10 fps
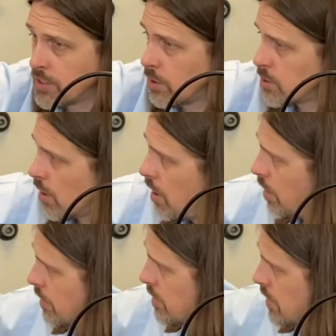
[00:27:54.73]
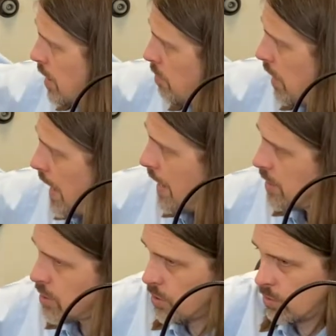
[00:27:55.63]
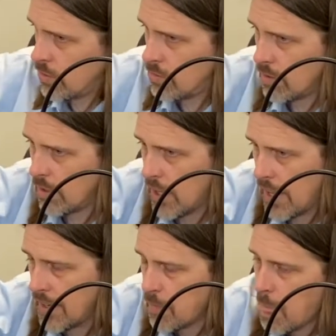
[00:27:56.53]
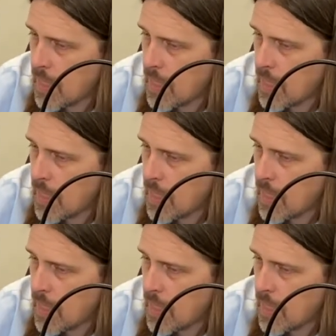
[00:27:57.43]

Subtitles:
those are all on the same latitude line.